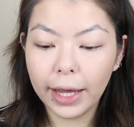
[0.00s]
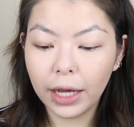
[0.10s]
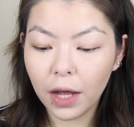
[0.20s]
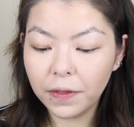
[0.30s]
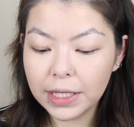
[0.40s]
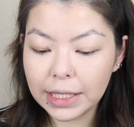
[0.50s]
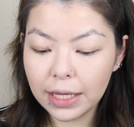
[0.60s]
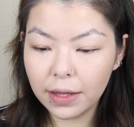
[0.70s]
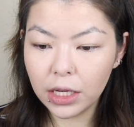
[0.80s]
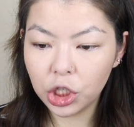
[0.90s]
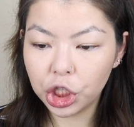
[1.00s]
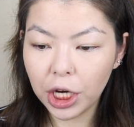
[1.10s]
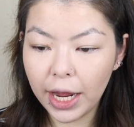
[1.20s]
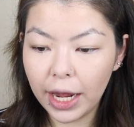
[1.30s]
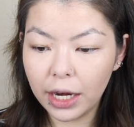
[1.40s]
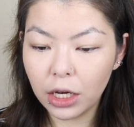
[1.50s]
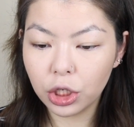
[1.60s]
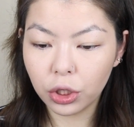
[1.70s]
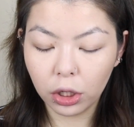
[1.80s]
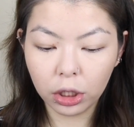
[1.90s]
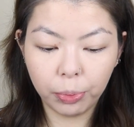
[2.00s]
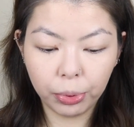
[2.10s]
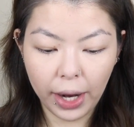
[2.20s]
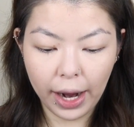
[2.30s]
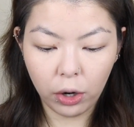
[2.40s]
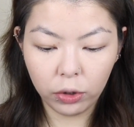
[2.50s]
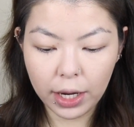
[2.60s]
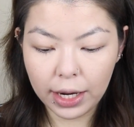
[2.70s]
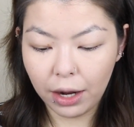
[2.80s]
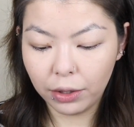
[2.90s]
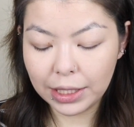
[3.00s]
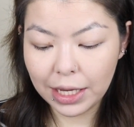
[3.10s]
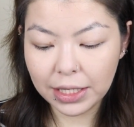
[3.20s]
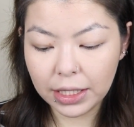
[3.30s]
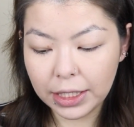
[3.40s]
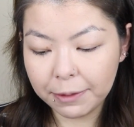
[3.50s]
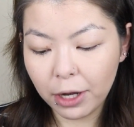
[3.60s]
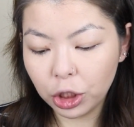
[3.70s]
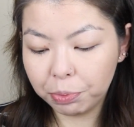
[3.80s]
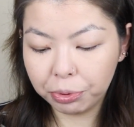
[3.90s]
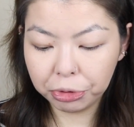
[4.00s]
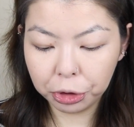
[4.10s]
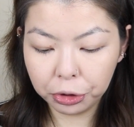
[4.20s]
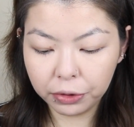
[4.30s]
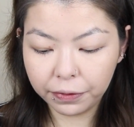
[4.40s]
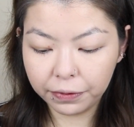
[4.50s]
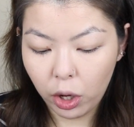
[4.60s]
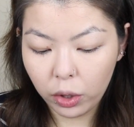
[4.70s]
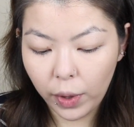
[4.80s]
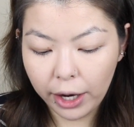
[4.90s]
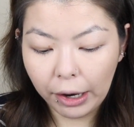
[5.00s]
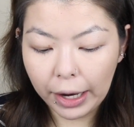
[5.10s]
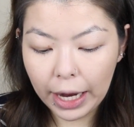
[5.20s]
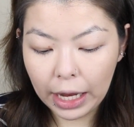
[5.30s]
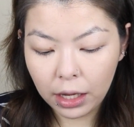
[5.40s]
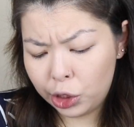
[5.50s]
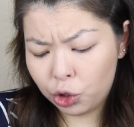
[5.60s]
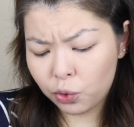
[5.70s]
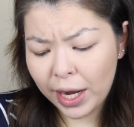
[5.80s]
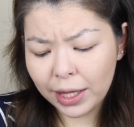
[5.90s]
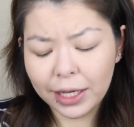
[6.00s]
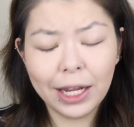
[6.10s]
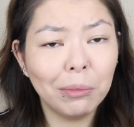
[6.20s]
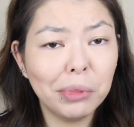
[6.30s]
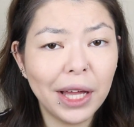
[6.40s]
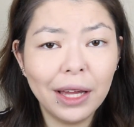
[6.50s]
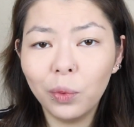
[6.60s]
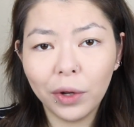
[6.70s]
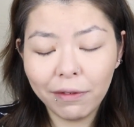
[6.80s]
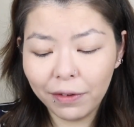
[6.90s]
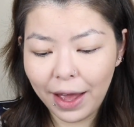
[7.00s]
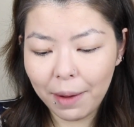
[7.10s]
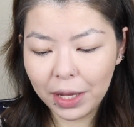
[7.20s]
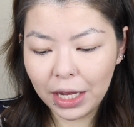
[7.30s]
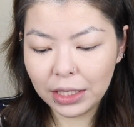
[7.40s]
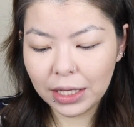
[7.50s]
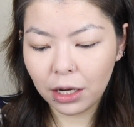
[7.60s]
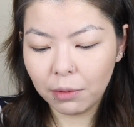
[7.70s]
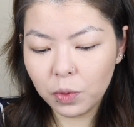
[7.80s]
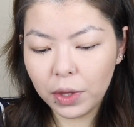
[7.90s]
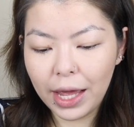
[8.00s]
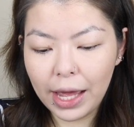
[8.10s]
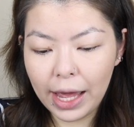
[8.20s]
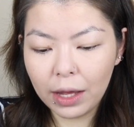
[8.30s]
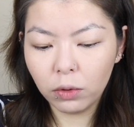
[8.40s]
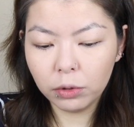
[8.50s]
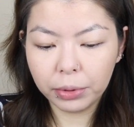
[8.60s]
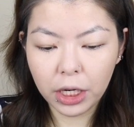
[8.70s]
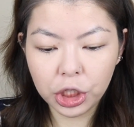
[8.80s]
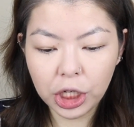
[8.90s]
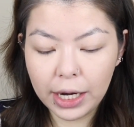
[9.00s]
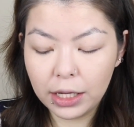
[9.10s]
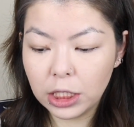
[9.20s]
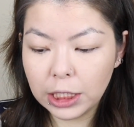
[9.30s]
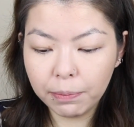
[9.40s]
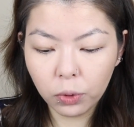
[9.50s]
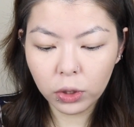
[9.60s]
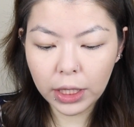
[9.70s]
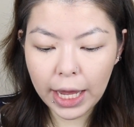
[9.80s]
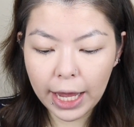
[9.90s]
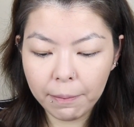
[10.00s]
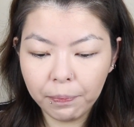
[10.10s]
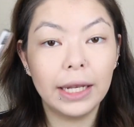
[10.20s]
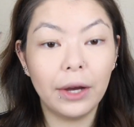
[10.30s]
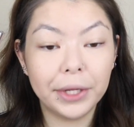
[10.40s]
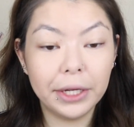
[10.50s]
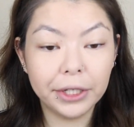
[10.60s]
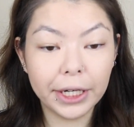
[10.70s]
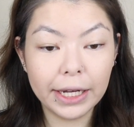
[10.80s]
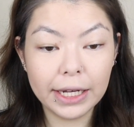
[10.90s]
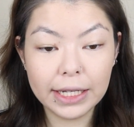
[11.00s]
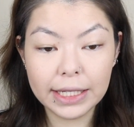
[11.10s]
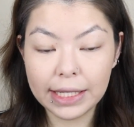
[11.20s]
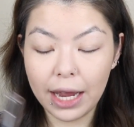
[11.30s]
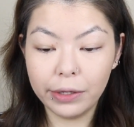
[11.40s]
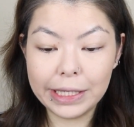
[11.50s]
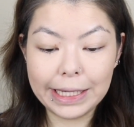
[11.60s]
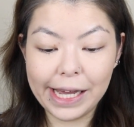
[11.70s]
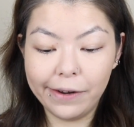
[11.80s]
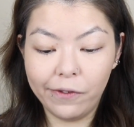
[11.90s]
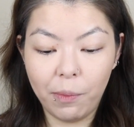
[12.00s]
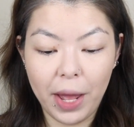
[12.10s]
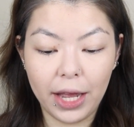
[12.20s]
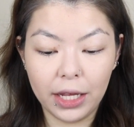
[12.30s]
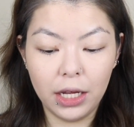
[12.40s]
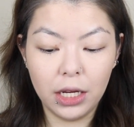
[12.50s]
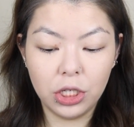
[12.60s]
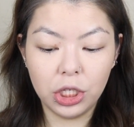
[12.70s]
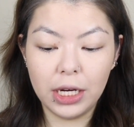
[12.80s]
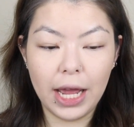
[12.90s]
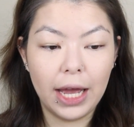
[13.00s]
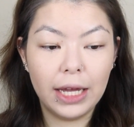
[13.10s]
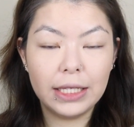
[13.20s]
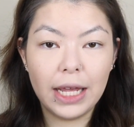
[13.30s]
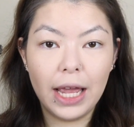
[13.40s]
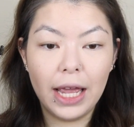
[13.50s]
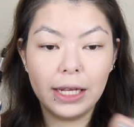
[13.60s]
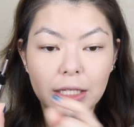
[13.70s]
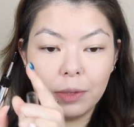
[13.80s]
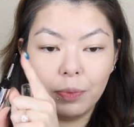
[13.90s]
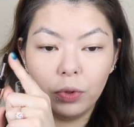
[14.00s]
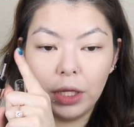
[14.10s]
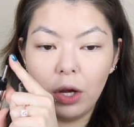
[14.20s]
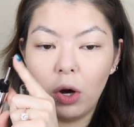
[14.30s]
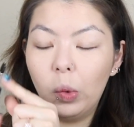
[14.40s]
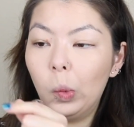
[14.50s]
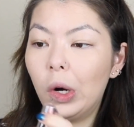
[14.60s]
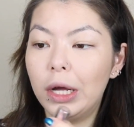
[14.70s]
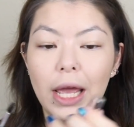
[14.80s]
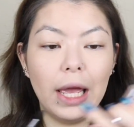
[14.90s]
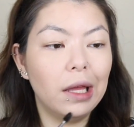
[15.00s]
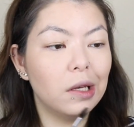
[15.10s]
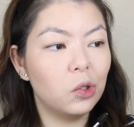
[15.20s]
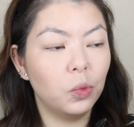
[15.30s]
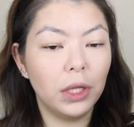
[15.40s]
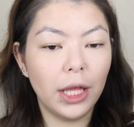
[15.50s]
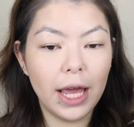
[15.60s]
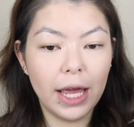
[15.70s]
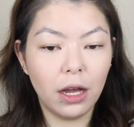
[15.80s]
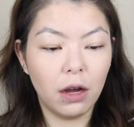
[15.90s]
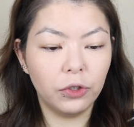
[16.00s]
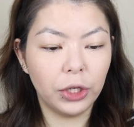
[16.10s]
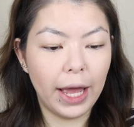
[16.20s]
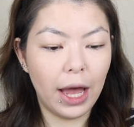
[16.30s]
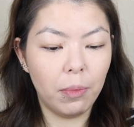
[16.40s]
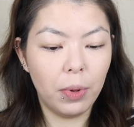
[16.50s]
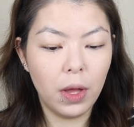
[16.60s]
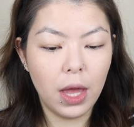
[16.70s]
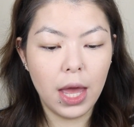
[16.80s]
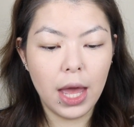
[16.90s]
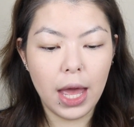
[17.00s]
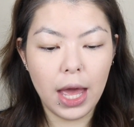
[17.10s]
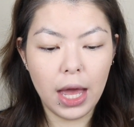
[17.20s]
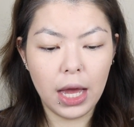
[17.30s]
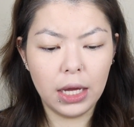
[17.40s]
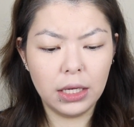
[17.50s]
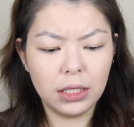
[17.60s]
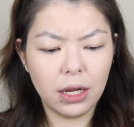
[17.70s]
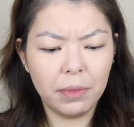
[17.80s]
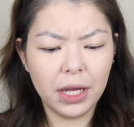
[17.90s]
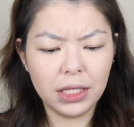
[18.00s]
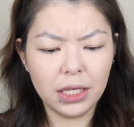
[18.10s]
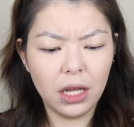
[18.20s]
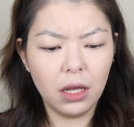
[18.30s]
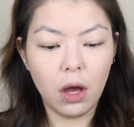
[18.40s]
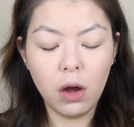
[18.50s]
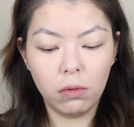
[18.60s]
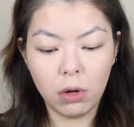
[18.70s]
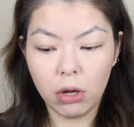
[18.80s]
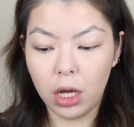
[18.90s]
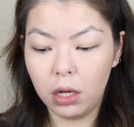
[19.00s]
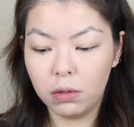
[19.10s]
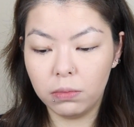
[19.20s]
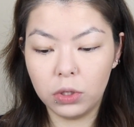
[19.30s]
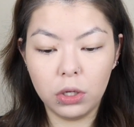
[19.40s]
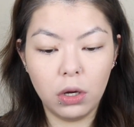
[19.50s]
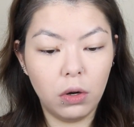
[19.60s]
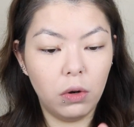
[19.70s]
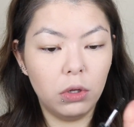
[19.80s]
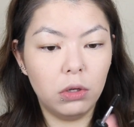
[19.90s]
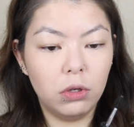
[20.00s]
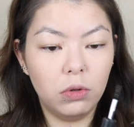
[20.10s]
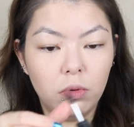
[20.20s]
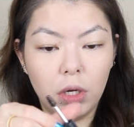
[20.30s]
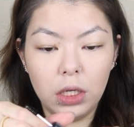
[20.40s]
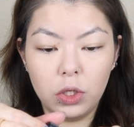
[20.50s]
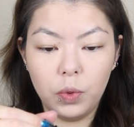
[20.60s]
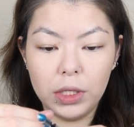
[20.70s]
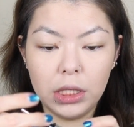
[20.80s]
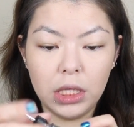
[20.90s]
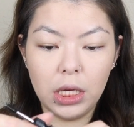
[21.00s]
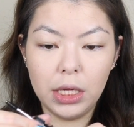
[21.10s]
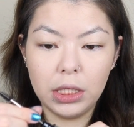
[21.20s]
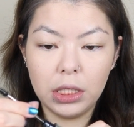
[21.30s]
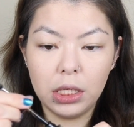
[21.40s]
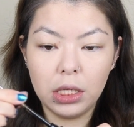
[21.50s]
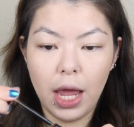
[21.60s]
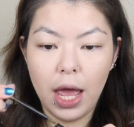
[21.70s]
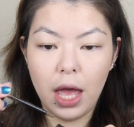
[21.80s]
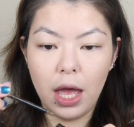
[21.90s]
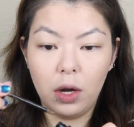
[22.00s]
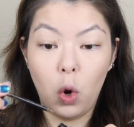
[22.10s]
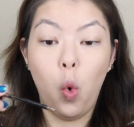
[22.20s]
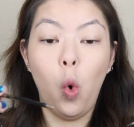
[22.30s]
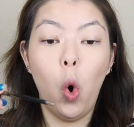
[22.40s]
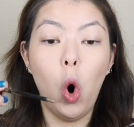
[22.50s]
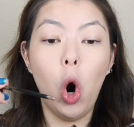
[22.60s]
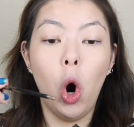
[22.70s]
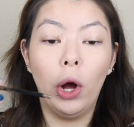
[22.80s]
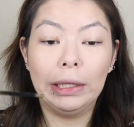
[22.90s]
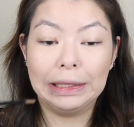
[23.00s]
I got this in the shade Dark Brown. Now, it says it's smudge proof, long wearing, strengthening blend, whatever that means. It comes with a angled brush and a spoolie. Now, here it is outside of the package. It has a spoolie on one end with a cover cap. And I'm guessing, oh, okay. So you twist this and, whoo!